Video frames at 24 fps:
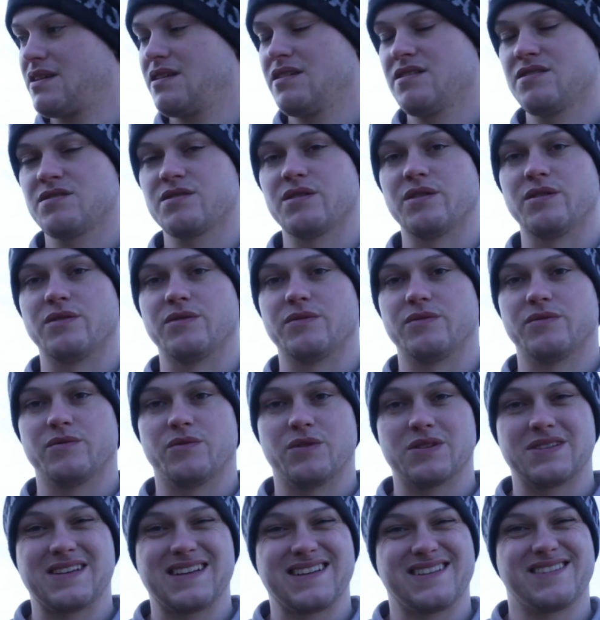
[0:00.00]
So
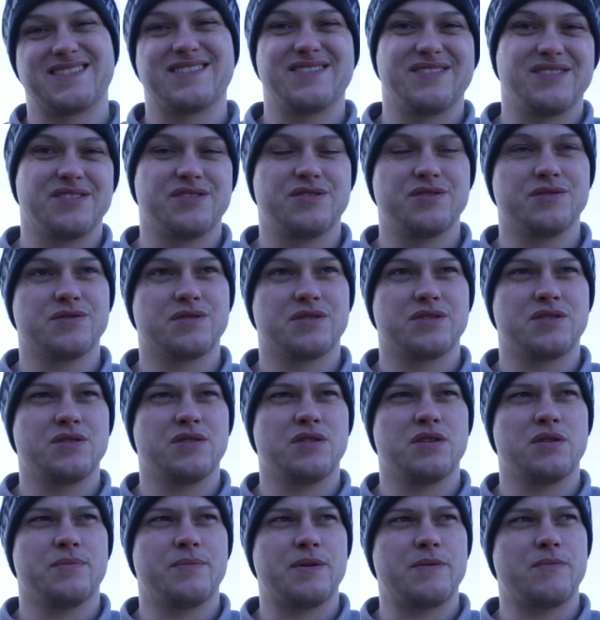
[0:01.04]
once I do a
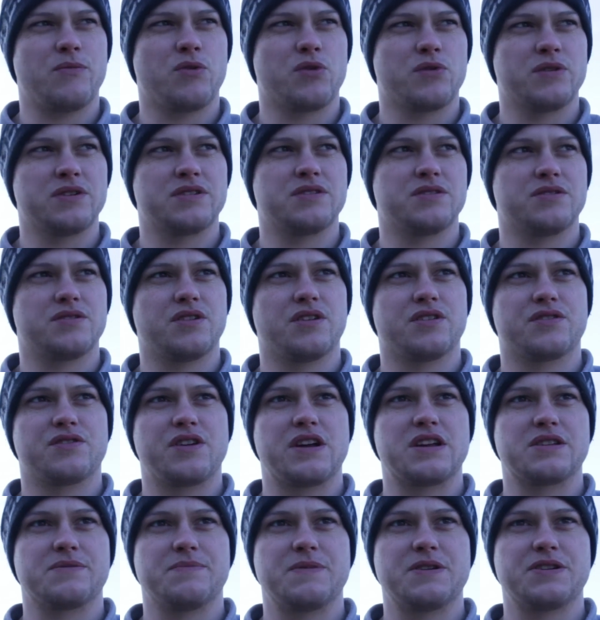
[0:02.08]
little bit more research on the
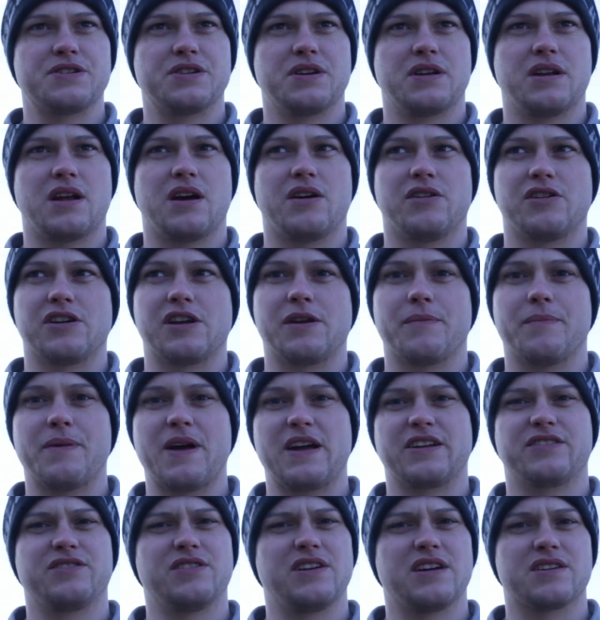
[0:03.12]
transmission, I'll get
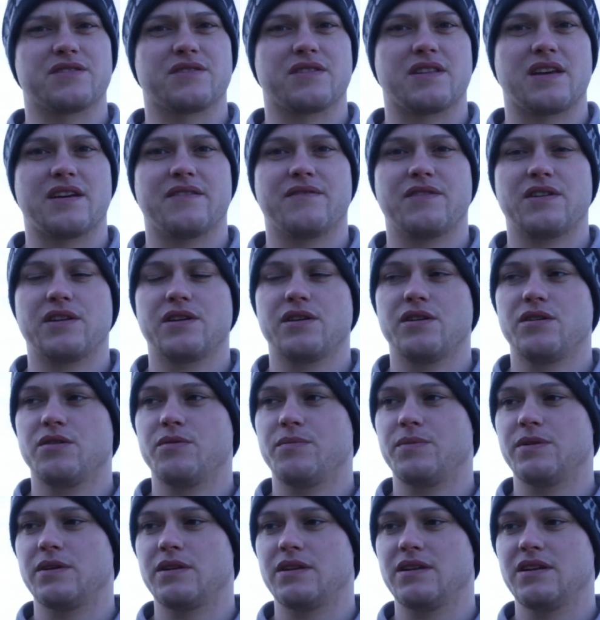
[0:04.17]
back to you guys with that video.
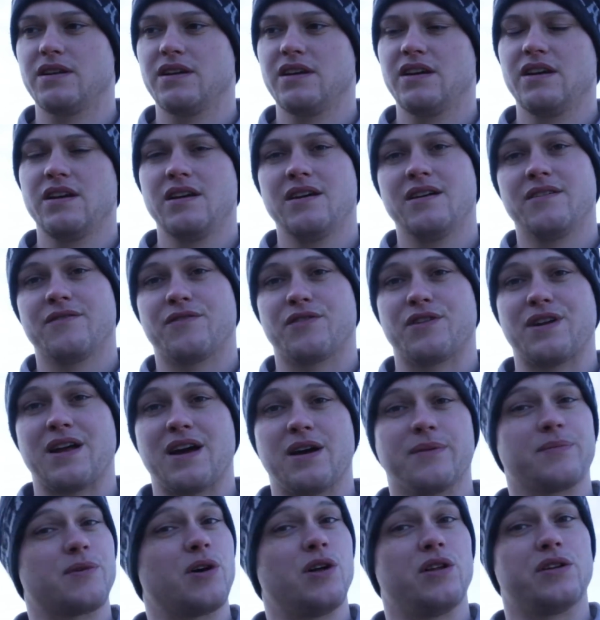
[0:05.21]
But for now,
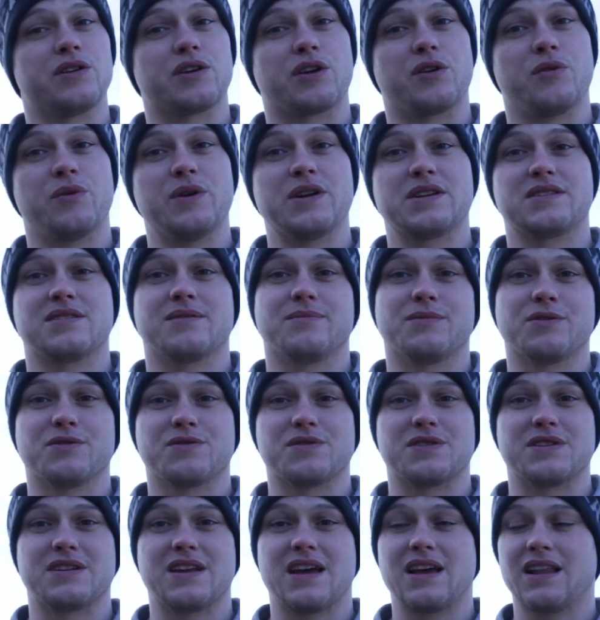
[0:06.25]
I'm calling it quits. I'm
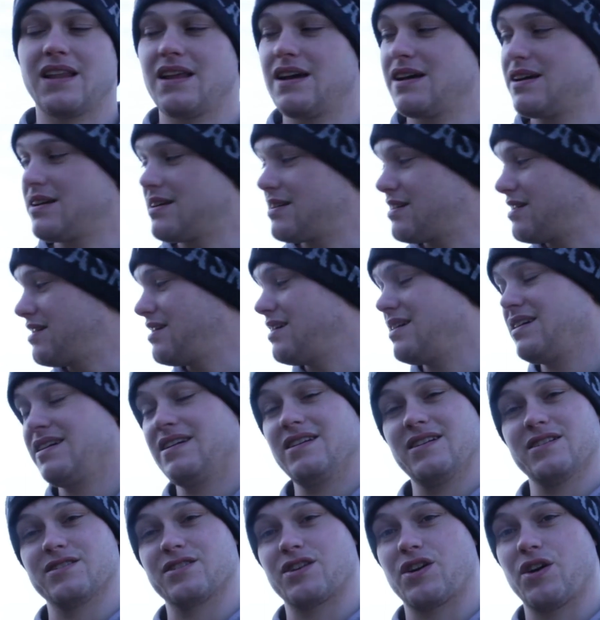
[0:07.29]
losing daylight.
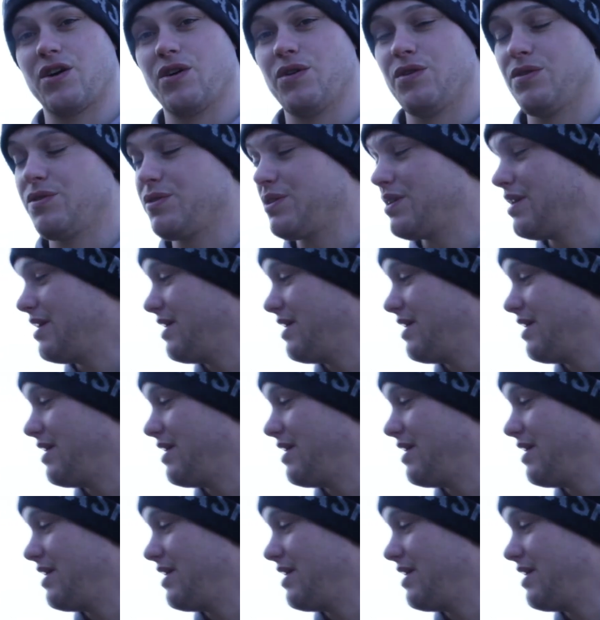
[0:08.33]
It's cold.